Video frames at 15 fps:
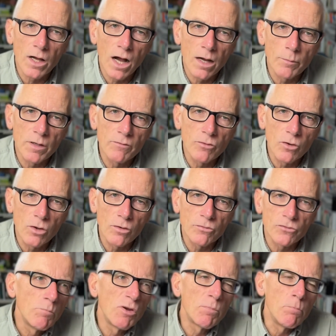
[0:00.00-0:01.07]
I'm
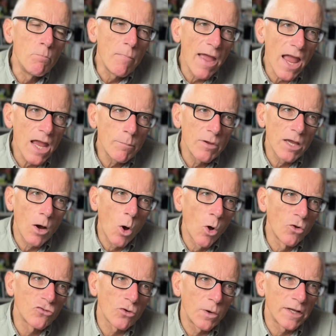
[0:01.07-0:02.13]
involved. But maybe
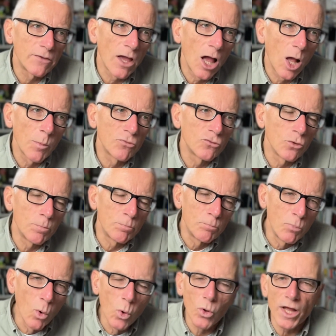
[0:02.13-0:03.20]
also it helps to
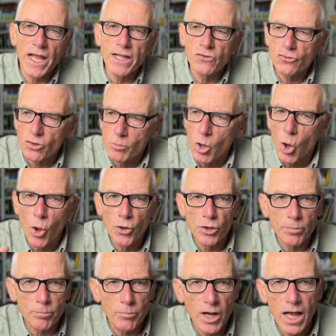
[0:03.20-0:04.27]
pull in some
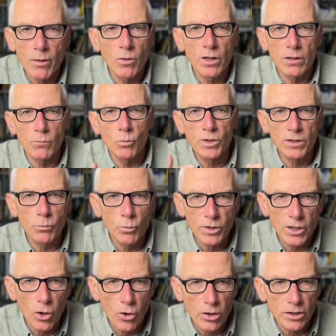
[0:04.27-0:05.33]
other.
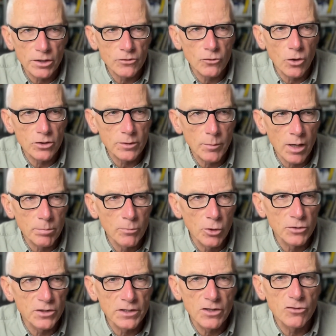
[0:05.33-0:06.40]
We earlier talked about
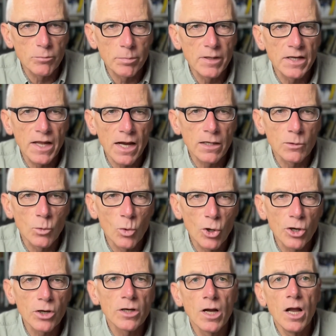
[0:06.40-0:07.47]
multidisciplinary
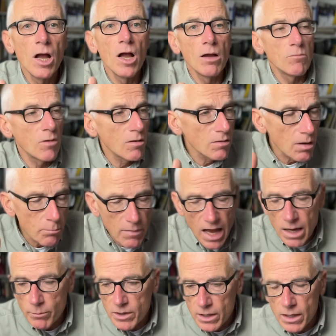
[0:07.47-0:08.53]
work. Yeah,
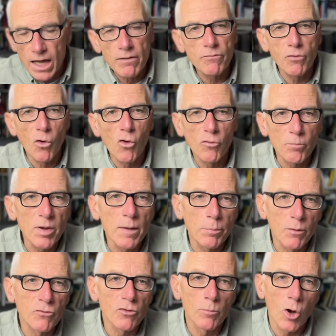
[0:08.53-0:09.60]
maybe involve
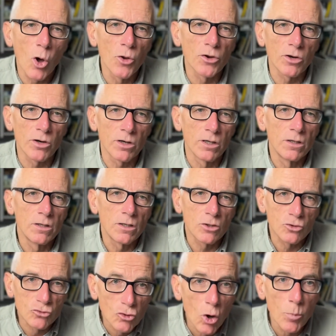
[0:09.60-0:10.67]
people from other
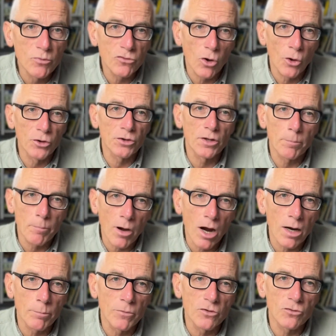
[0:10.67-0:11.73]
groups, other
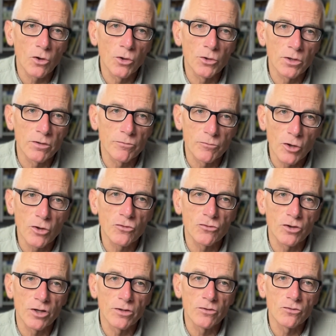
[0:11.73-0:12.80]
departments, other
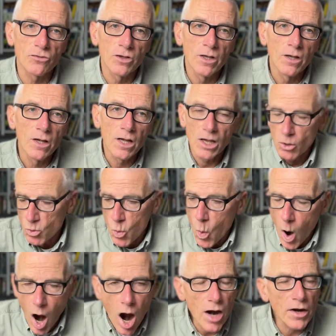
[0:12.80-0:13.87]
functions who
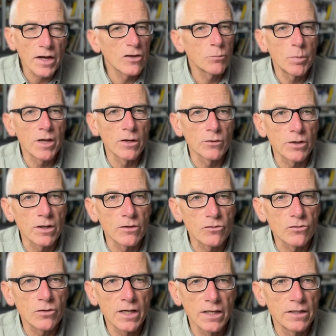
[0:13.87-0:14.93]
are
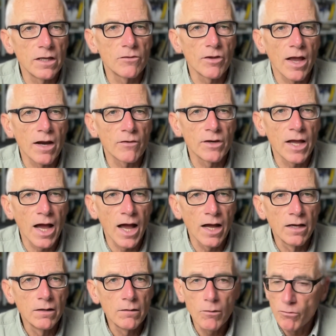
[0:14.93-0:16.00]
experienced in this area.
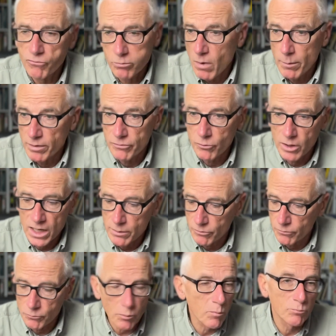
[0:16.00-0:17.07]
Maybe
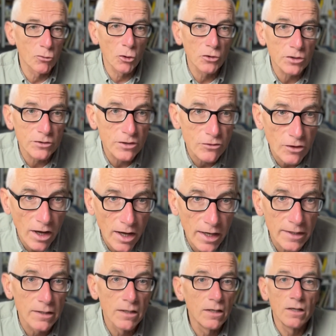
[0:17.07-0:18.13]
even from product
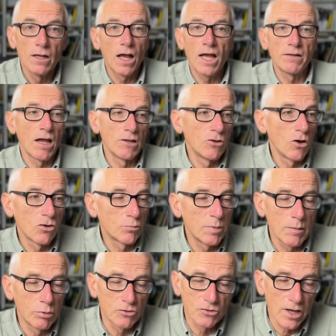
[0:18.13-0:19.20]
design, and those
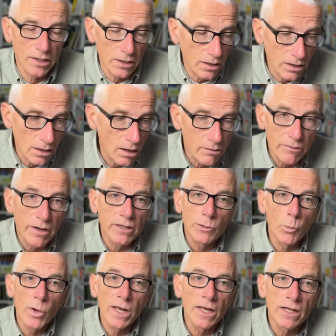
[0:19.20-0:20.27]
people generally are very
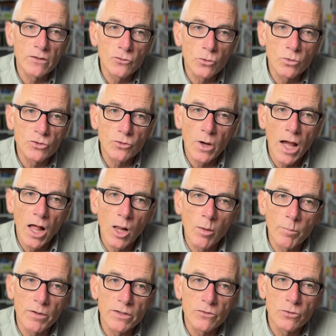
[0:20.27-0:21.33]
willing to
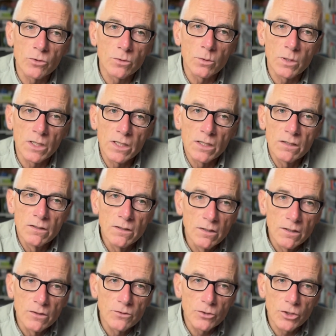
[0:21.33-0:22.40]
help and
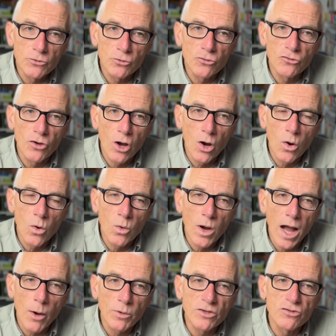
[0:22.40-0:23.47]
to show
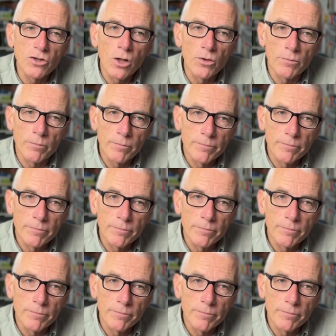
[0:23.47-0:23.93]
how it's done.